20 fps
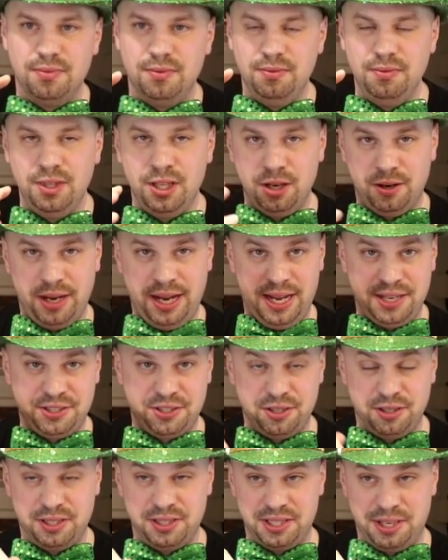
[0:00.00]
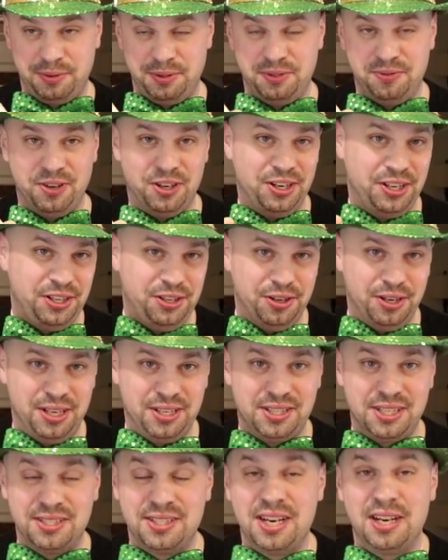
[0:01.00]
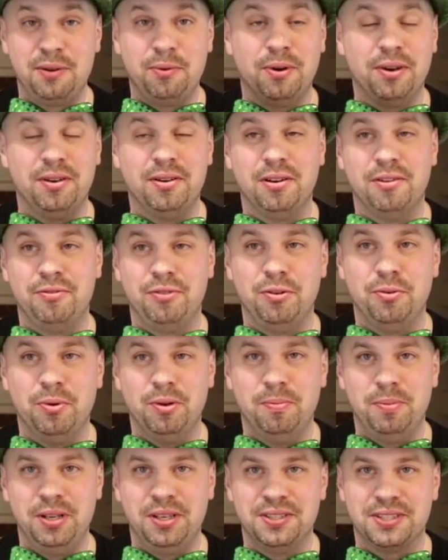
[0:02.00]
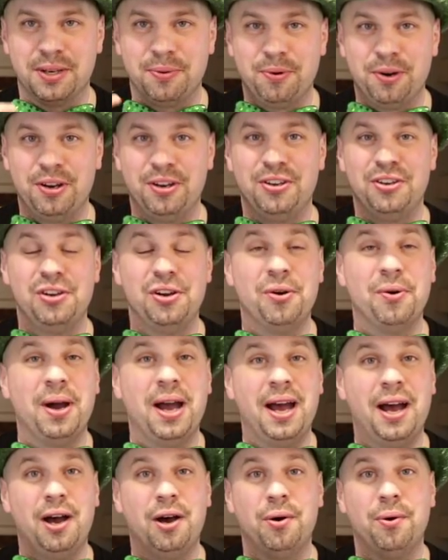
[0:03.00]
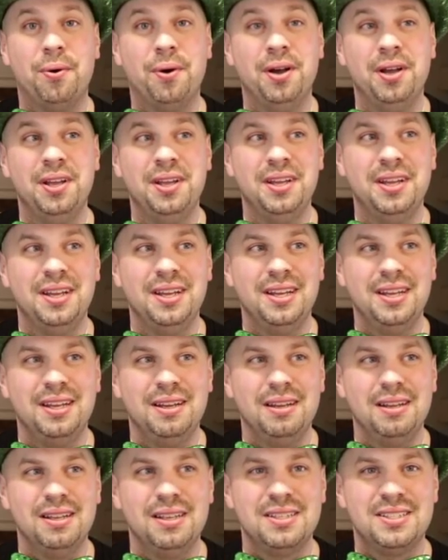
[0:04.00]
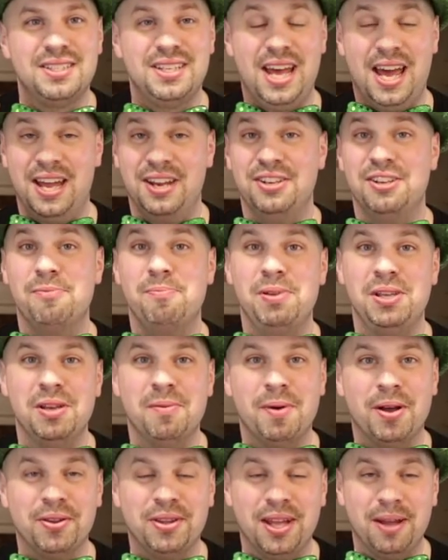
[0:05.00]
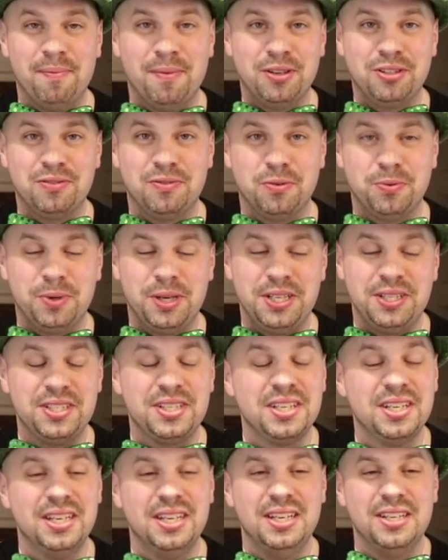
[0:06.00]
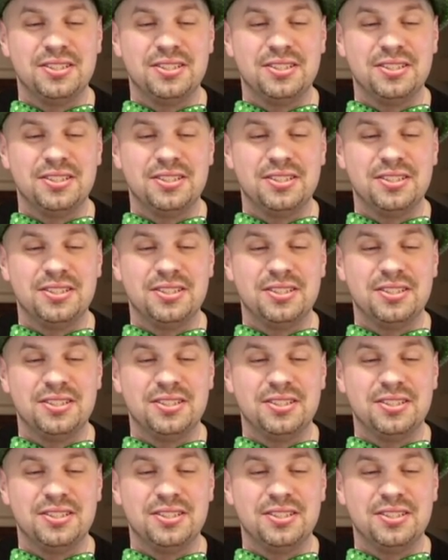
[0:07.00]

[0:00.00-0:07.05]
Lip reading: you know, I asked her because I was very curious, as anyone of you would be, because I wanted to know how sad to be about that much of a waste.